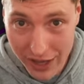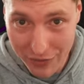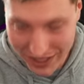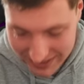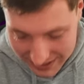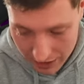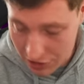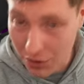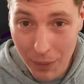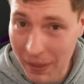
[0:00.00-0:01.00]
have one,
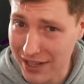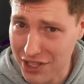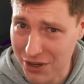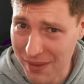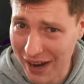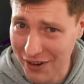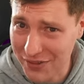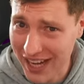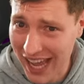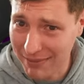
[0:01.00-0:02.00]
because we're not playing Sekubara
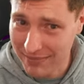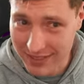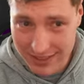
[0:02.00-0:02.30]
every game.